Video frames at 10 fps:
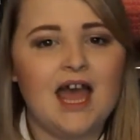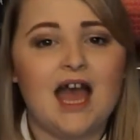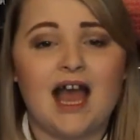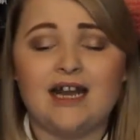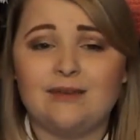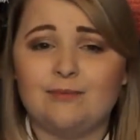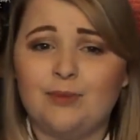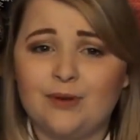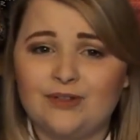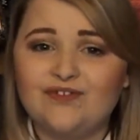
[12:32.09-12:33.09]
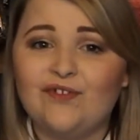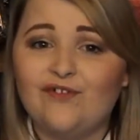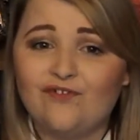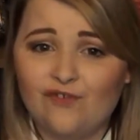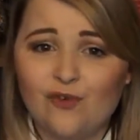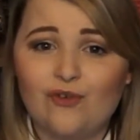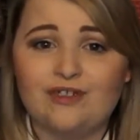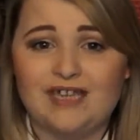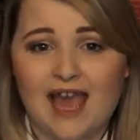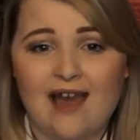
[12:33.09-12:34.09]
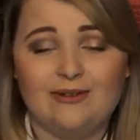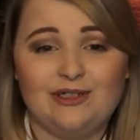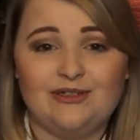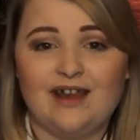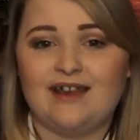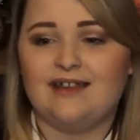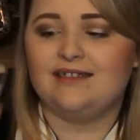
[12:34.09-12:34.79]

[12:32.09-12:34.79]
and it burns for 40 hours, you guys.